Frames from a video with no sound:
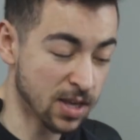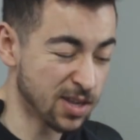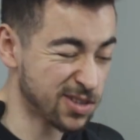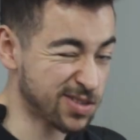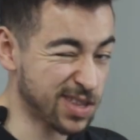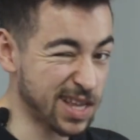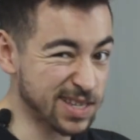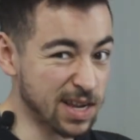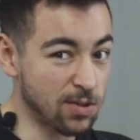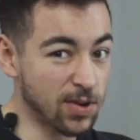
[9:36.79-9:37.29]

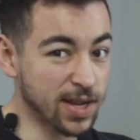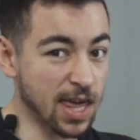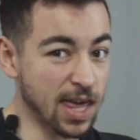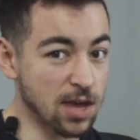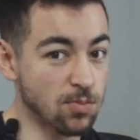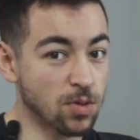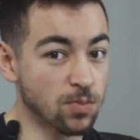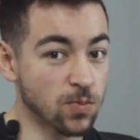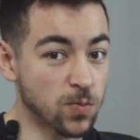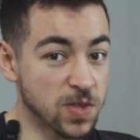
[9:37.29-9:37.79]
So that's how I
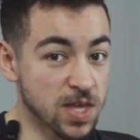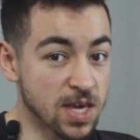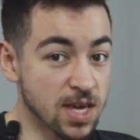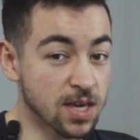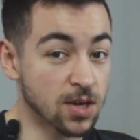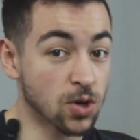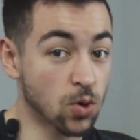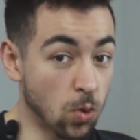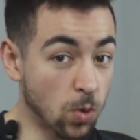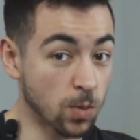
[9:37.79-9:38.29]
came up with
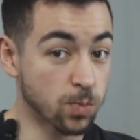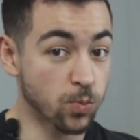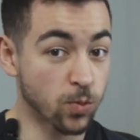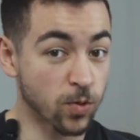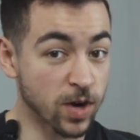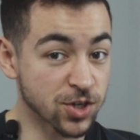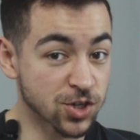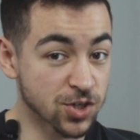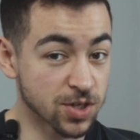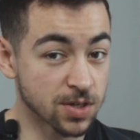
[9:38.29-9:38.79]
the chord
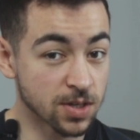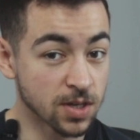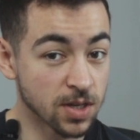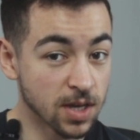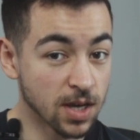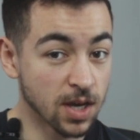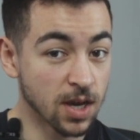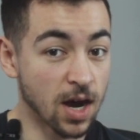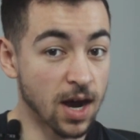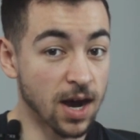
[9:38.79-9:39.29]
progression.
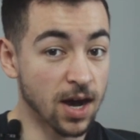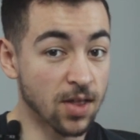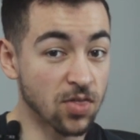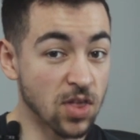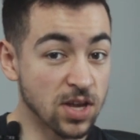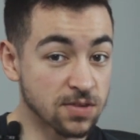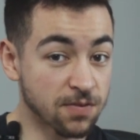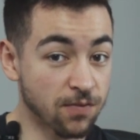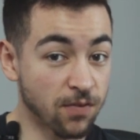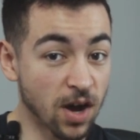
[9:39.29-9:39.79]
Uh,
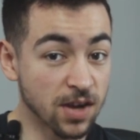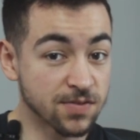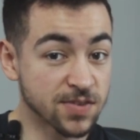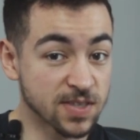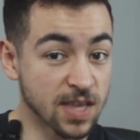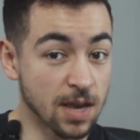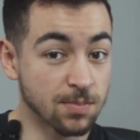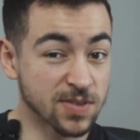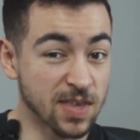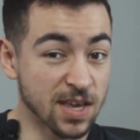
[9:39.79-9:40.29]
there's five
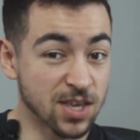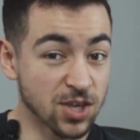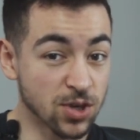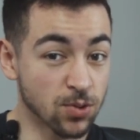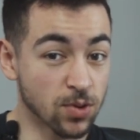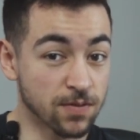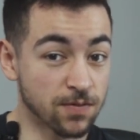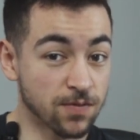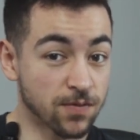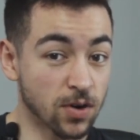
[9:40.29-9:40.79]
steps that
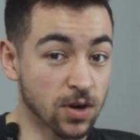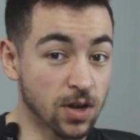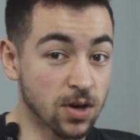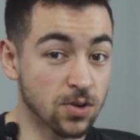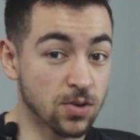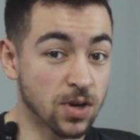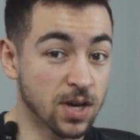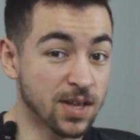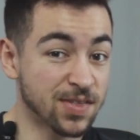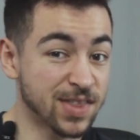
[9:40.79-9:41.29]
you can
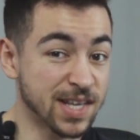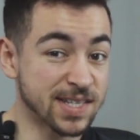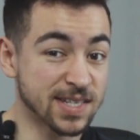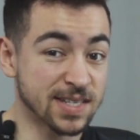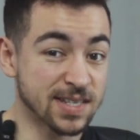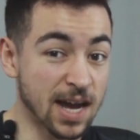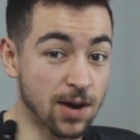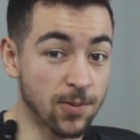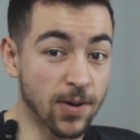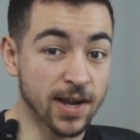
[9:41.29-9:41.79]
follow. This
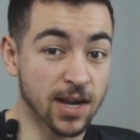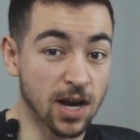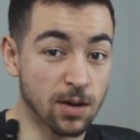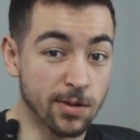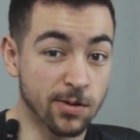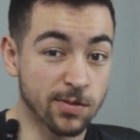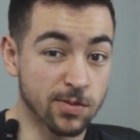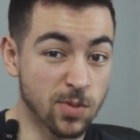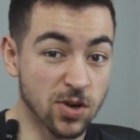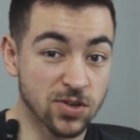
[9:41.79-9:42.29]
is how I come
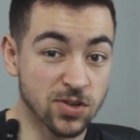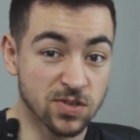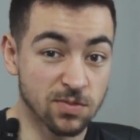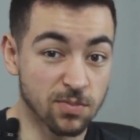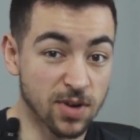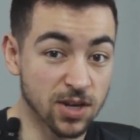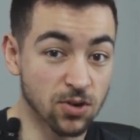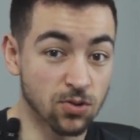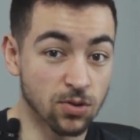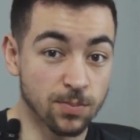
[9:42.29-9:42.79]
up with most of
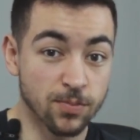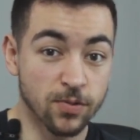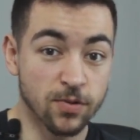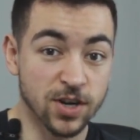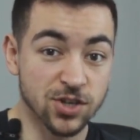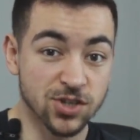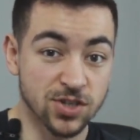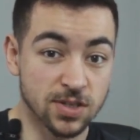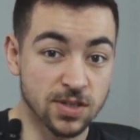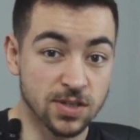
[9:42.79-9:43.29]
my chord
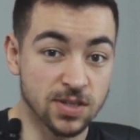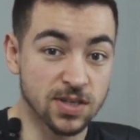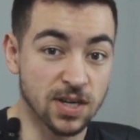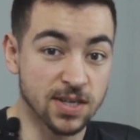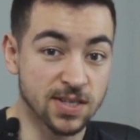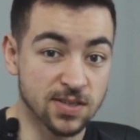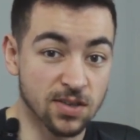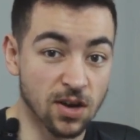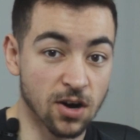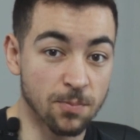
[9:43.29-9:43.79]
progressions. I
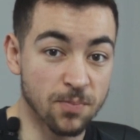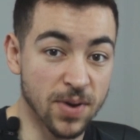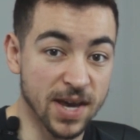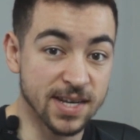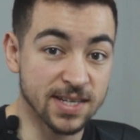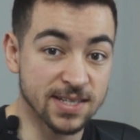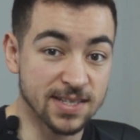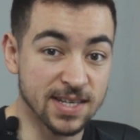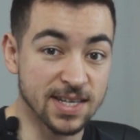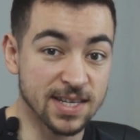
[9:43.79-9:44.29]
start
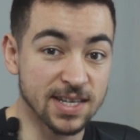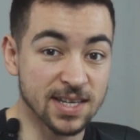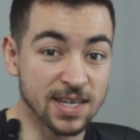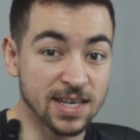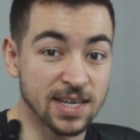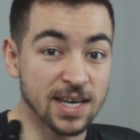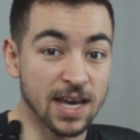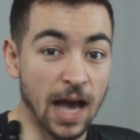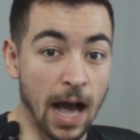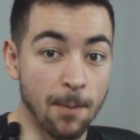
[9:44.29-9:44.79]
basic
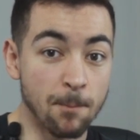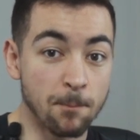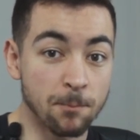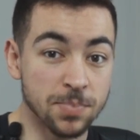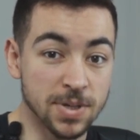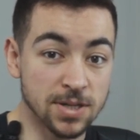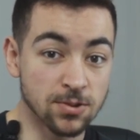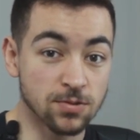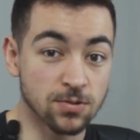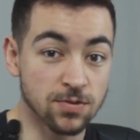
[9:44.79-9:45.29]
and
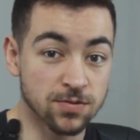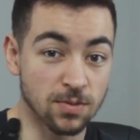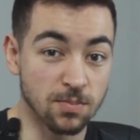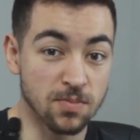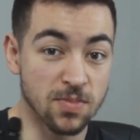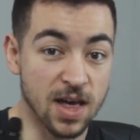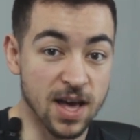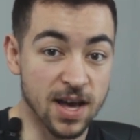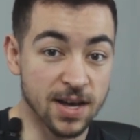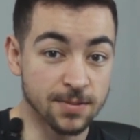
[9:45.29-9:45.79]
build
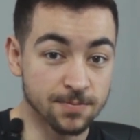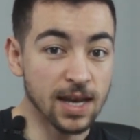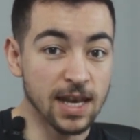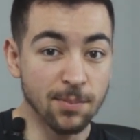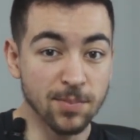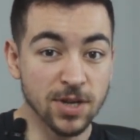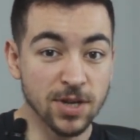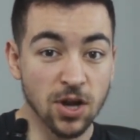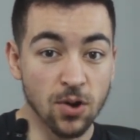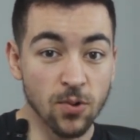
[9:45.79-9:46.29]
from there.
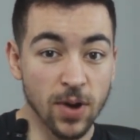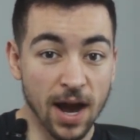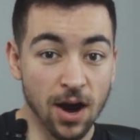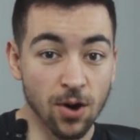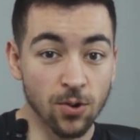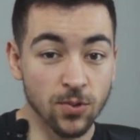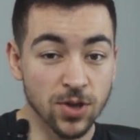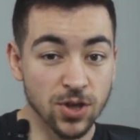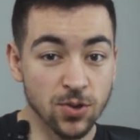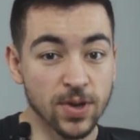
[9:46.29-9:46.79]
Let me know
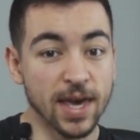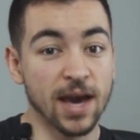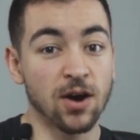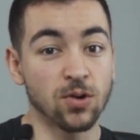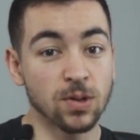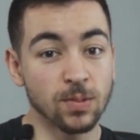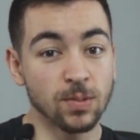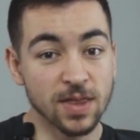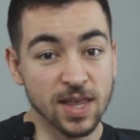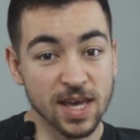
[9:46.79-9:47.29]
how you get
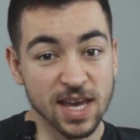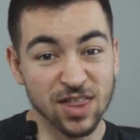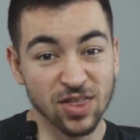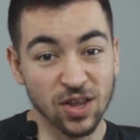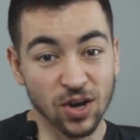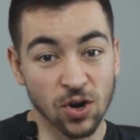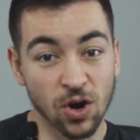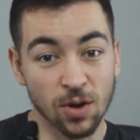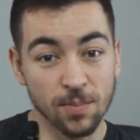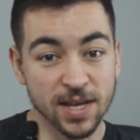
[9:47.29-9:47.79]
on with it in
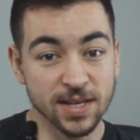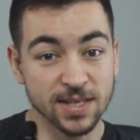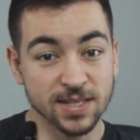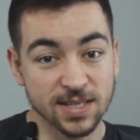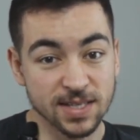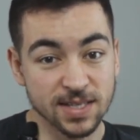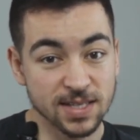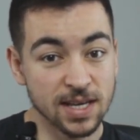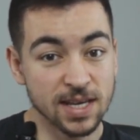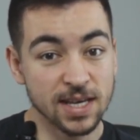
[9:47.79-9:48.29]
the
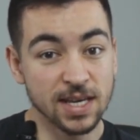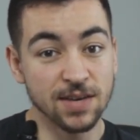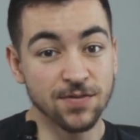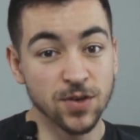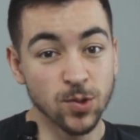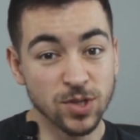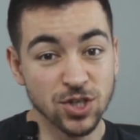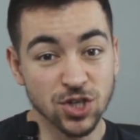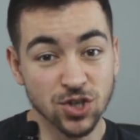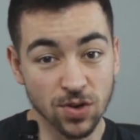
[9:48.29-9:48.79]
comments. If
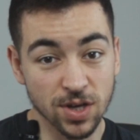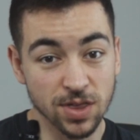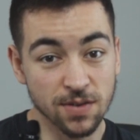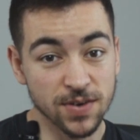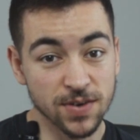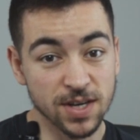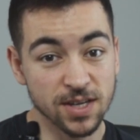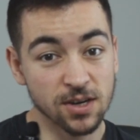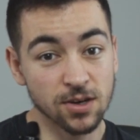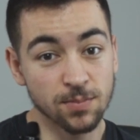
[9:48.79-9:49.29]
you enjoyed the
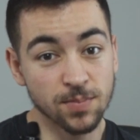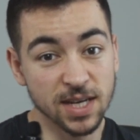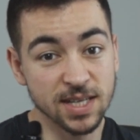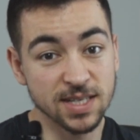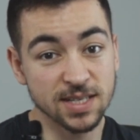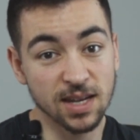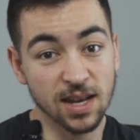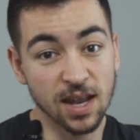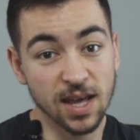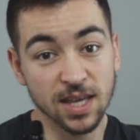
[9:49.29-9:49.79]
video,
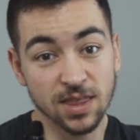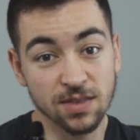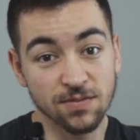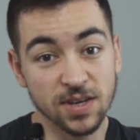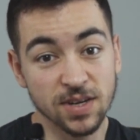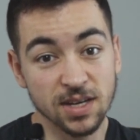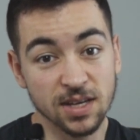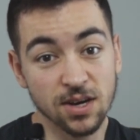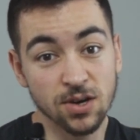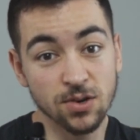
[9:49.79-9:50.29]
please like the
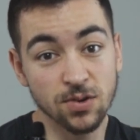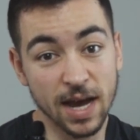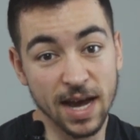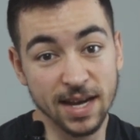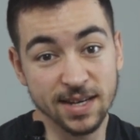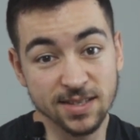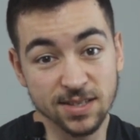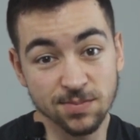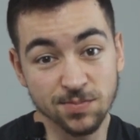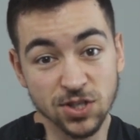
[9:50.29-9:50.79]
video
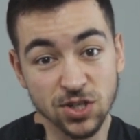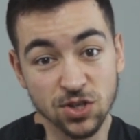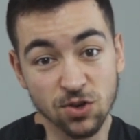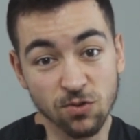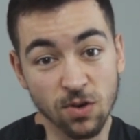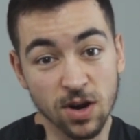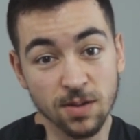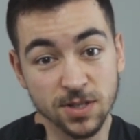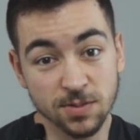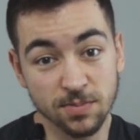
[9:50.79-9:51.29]
and
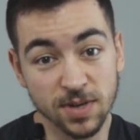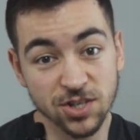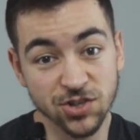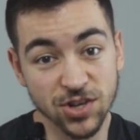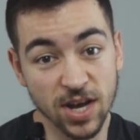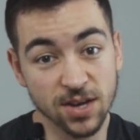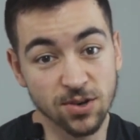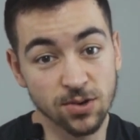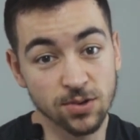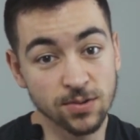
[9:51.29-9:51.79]
subscribe to my
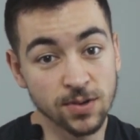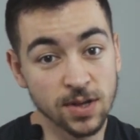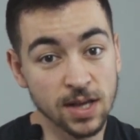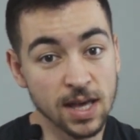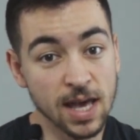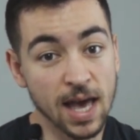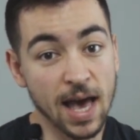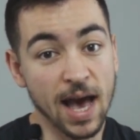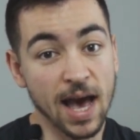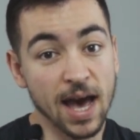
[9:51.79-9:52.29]
channel
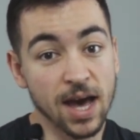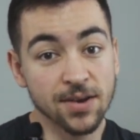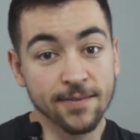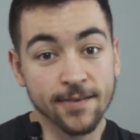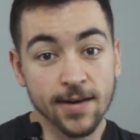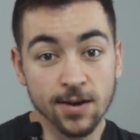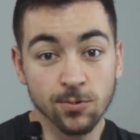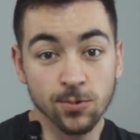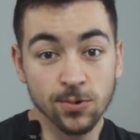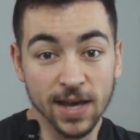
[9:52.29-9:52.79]
and
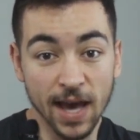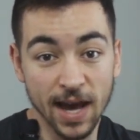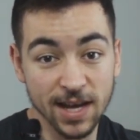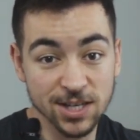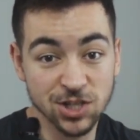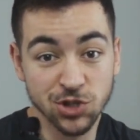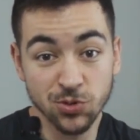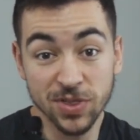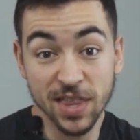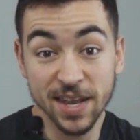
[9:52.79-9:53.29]
I will
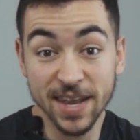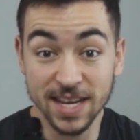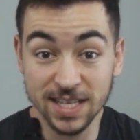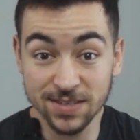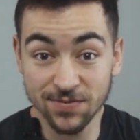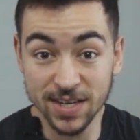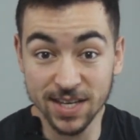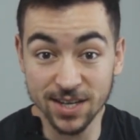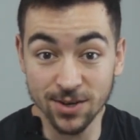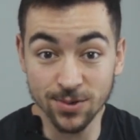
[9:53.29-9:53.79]
catch you in the
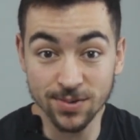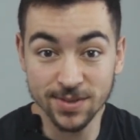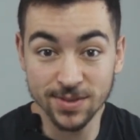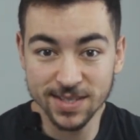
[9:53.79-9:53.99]
next video.